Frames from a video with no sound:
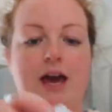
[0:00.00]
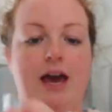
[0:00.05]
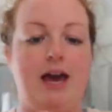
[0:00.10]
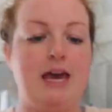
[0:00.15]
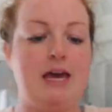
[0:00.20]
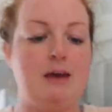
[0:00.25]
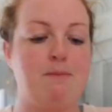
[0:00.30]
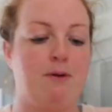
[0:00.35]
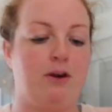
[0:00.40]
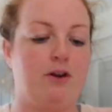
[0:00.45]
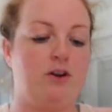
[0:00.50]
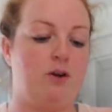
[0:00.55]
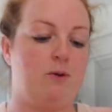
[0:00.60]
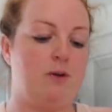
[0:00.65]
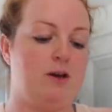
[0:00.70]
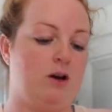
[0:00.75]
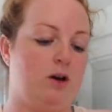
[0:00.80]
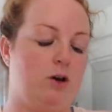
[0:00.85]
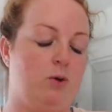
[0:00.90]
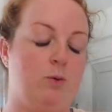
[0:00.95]
uk but i know
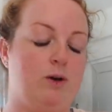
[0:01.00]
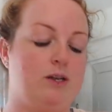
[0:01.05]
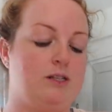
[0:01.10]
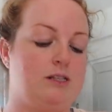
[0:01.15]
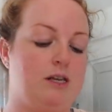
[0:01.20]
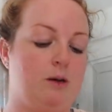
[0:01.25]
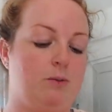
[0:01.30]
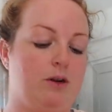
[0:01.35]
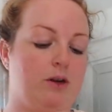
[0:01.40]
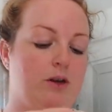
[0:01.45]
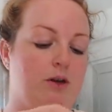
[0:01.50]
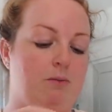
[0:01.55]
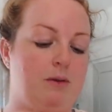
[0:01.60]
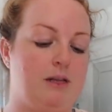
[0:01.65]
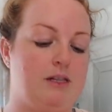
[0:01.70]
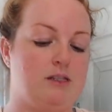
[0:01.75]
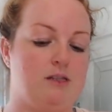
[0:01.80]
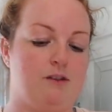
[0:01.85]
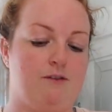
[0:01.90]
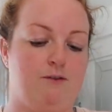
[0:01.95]
it, i always see it when i'm
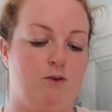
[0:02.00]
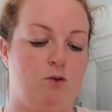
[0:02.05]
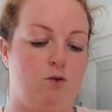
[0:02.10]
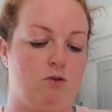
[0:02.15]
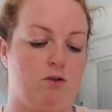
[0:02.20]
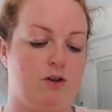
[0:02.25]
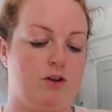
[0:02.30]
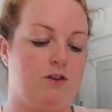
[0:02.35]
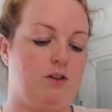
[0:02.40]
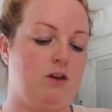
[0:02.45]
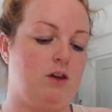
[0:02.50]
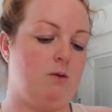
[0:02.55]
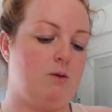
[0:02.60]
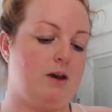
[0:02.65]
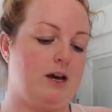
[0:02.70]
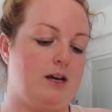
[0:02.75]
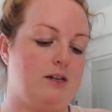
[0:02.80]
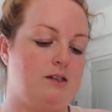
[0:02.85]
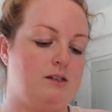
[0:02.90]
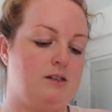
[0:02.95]
in sephora in the
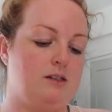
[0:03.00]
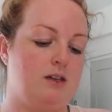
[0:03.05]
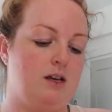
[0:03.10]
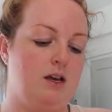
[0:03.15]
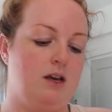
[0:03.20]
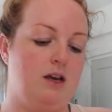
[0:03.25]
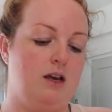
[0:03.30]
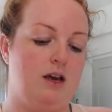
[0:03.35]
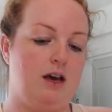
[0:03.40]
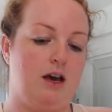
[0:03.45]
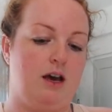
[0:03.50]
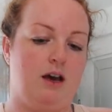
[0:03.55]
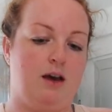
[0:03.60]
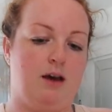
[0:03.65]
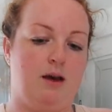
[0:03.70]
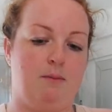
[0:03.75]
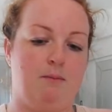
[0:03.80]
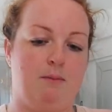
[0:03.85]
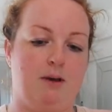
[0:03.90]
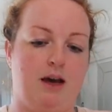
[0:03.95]
us
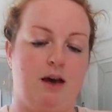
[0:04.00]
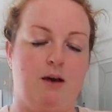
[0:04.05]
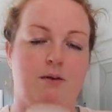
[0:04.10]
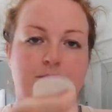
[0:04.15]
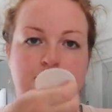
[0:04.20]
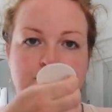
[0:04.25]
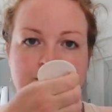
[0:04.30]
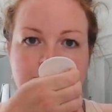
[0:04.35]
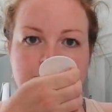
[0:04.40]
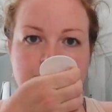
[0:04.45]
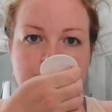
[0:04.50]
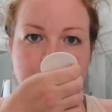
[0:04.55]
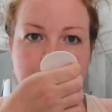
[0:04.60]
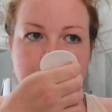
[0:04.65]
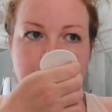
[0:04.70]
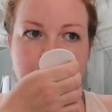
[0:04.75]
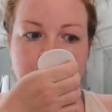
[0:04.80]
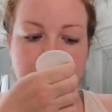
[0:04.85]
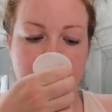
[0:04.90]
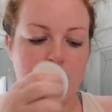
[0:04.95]
um,
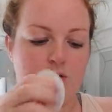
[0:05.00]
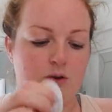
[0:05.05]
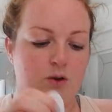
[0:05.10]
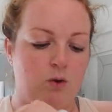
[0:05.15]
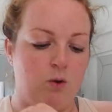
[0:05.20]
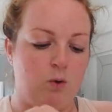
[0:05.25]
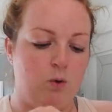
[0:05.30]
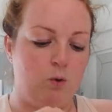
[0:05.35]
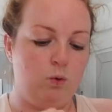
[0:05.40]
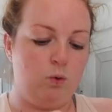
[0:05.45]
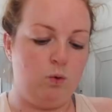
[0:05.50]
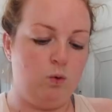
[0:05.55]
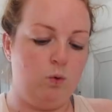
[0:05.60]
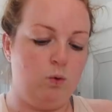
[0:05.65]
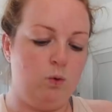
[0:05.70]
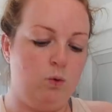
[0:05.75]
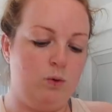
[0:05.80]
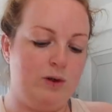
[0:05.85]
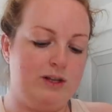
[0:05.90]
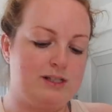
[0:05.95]

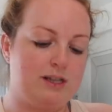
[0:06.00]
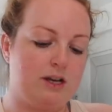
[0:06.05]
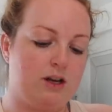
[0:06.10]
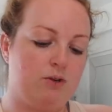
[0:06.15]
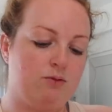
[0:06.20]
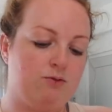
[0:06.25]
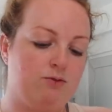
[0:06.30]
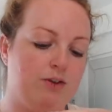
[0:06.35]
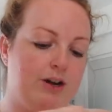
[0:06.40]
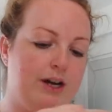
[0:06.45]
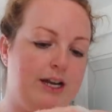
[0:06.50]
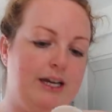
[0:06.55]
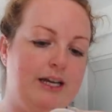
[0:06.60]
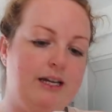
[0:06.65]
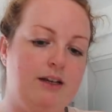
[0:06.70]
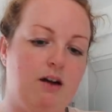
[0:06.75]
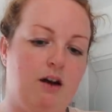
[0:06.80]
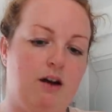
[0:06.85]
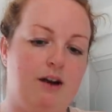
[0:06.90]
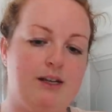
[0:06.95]
oh it's like a
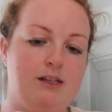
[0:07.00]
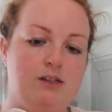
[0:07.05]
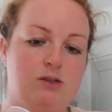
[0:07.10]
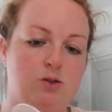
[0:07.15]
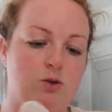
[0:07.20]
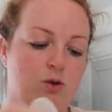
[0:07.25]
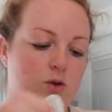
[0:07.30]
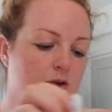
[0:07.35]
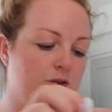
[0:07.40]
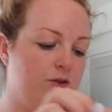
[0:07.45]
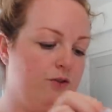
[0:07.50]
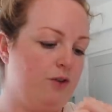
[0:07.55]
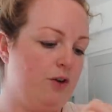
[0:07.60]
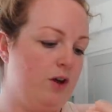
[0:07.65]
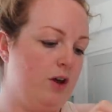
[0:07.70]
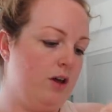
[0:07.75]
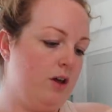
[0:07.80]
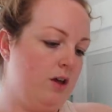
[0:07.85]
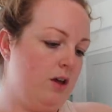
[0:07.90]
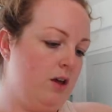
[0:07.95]
really nice sort of
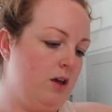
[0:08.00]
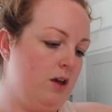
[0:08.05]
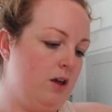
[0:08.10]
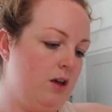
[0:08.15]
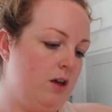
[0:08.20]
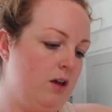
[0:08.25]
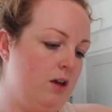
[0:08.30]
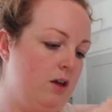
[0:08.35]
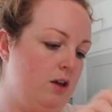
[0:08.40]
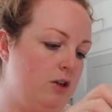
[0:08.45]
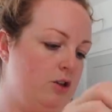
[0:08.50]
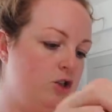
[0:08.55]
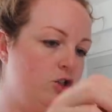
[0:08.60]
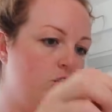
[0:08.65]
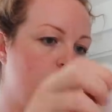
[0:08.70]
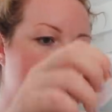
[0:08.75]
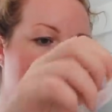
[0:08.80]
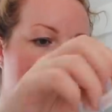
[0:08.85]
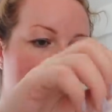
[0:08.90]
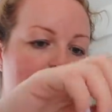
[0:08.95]

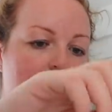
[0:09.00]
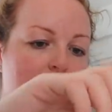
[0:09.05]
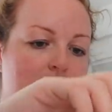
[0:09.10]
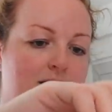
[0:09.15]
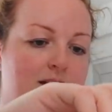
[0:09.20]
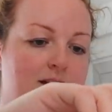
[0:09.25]
gel